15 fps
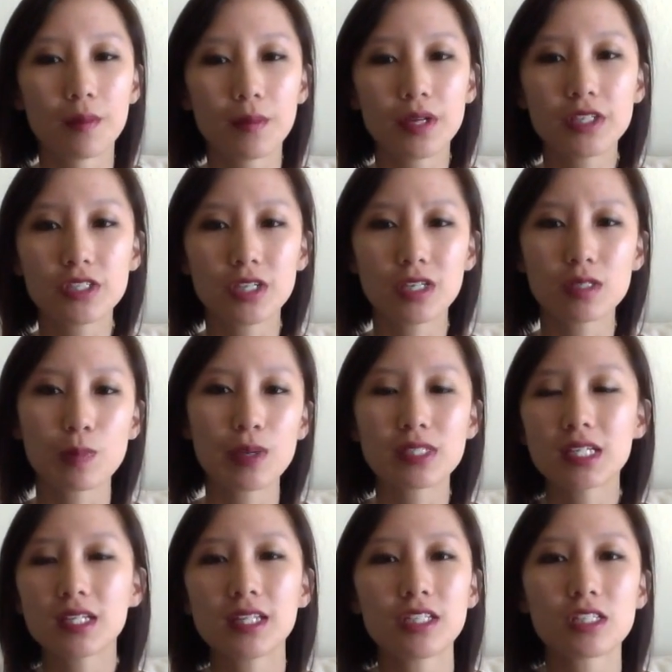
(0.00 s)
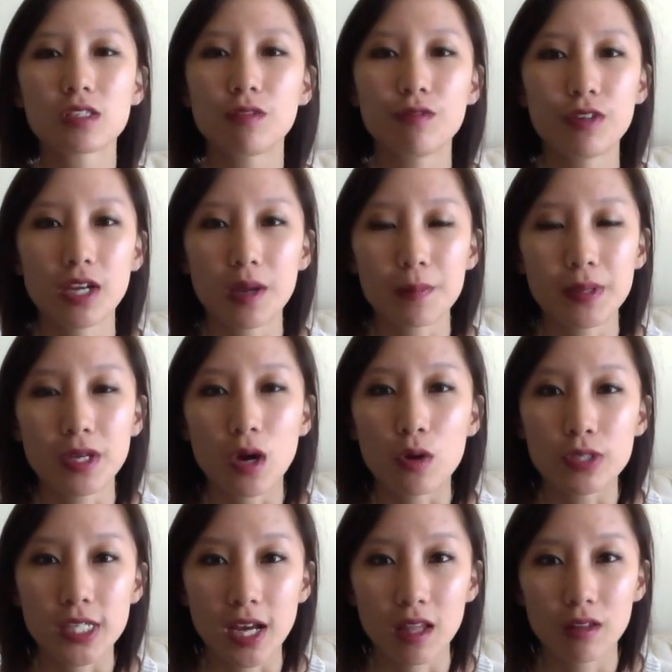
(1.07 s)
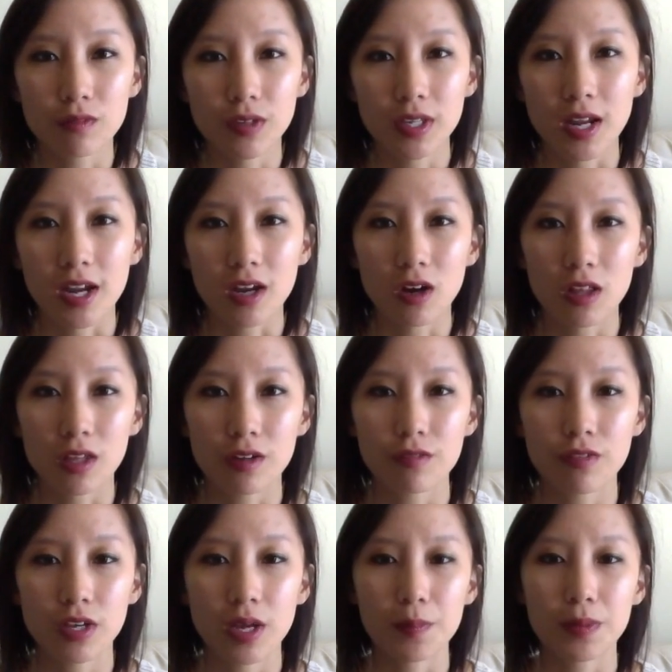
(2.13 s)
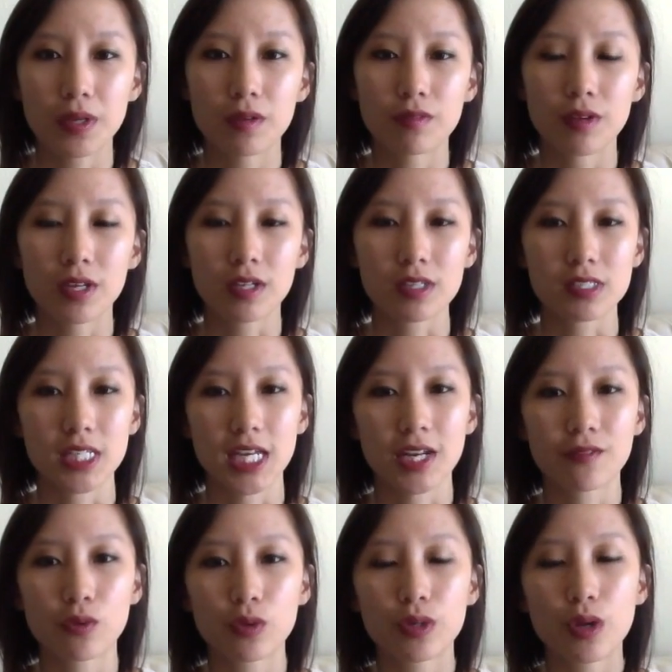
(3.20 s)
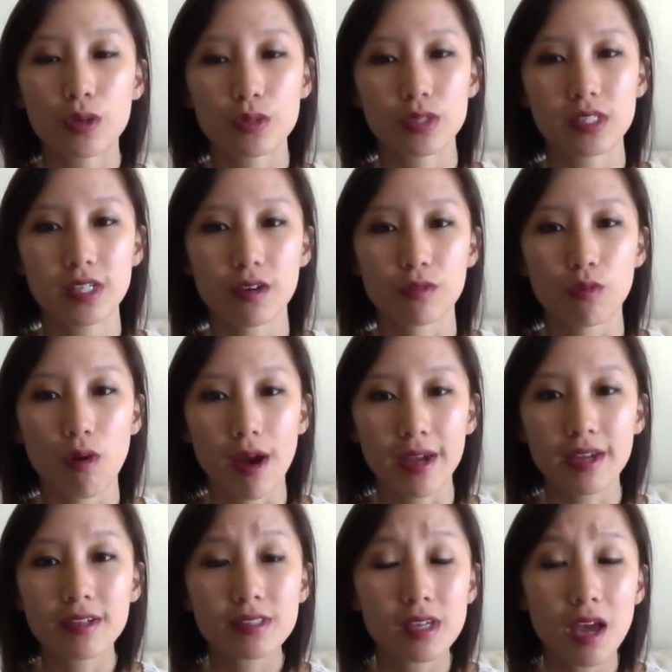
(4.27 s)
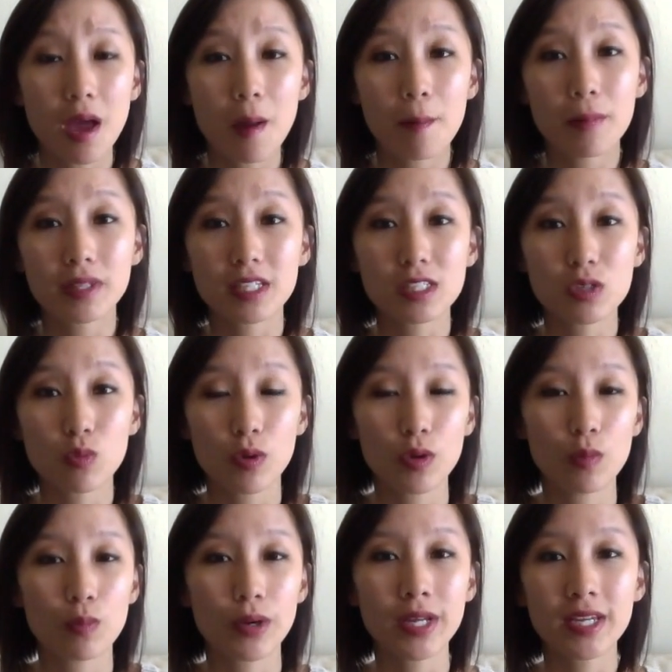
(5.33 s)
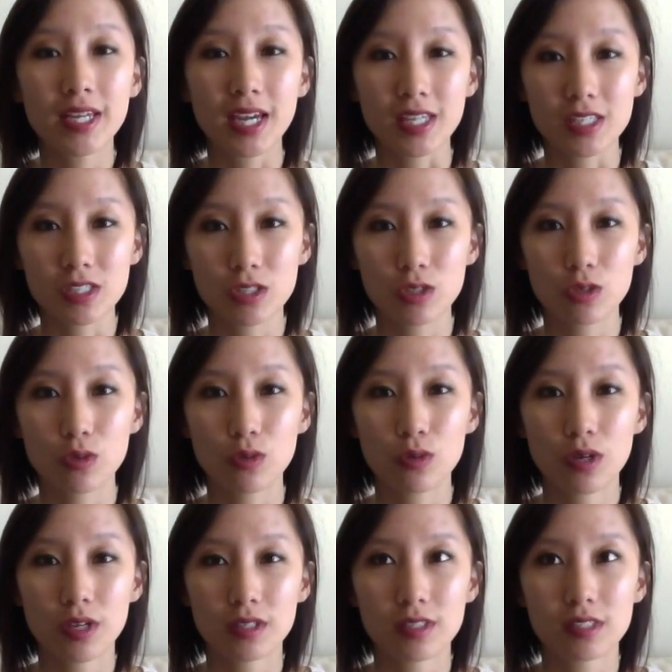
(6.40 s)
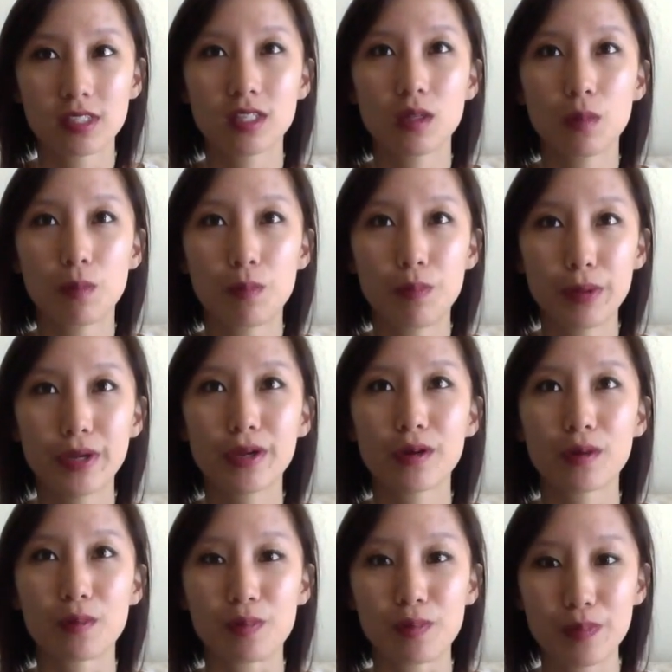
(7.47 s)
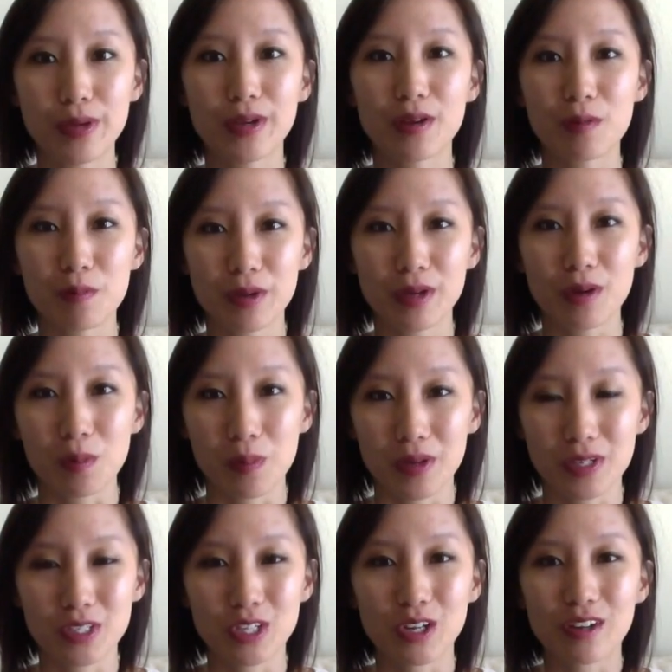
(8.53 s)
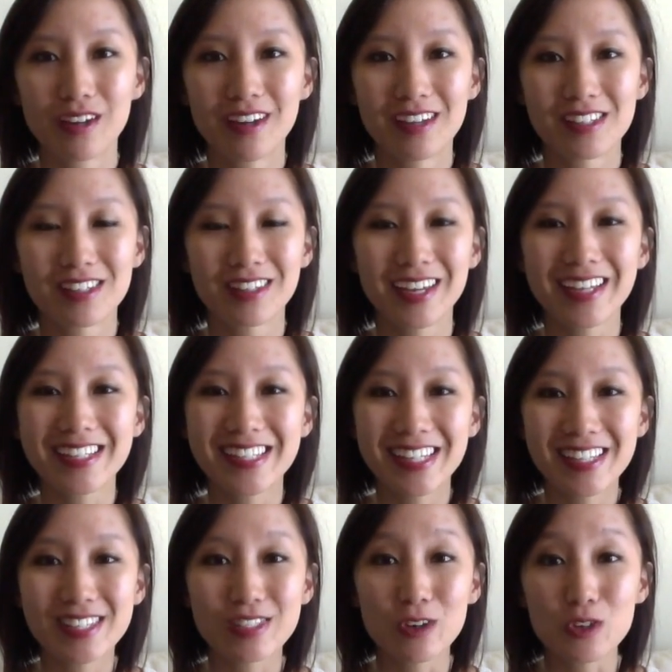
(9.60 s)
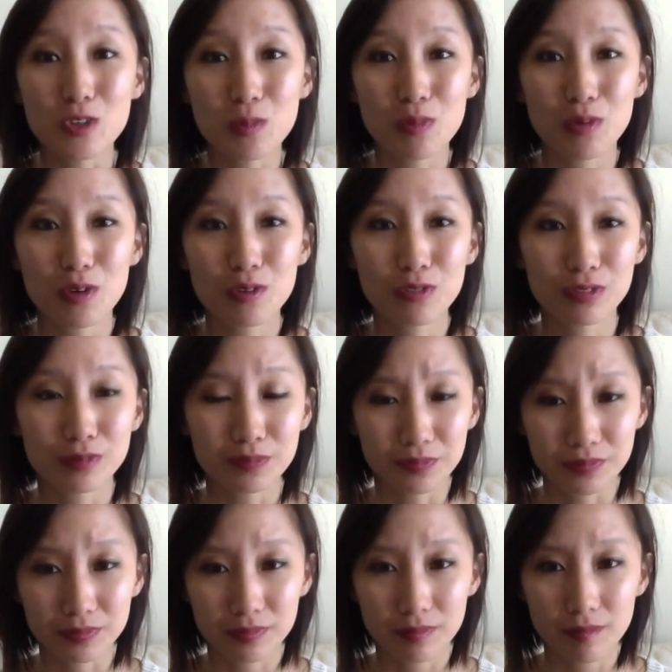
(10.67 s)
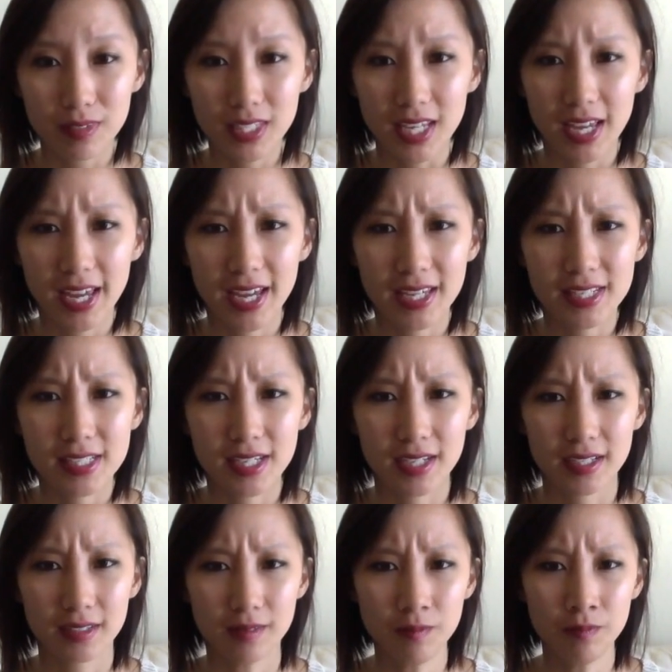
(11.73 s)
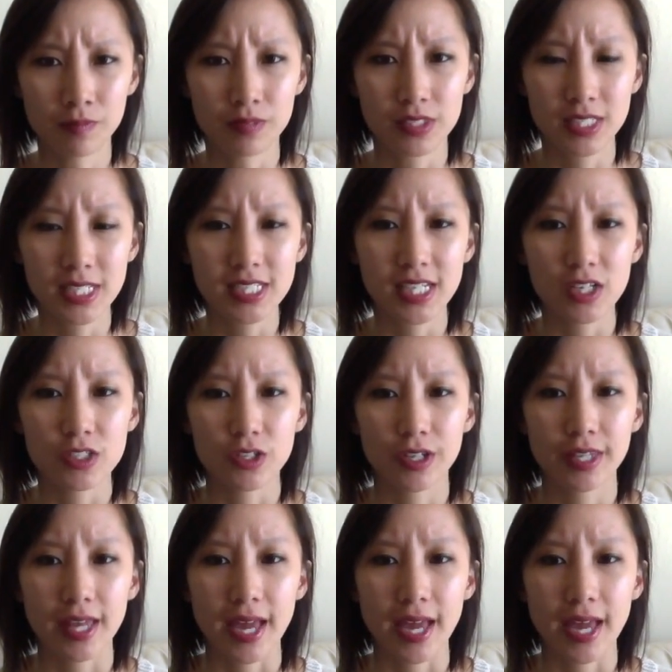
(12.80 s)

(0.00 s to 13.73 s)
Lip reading: It's basically just a VIP hotel event. I call it a VIP event because not everyone knows what DFY is. But this is where you bring guests to see the bigger picture. So they can see the social proof, And details are in the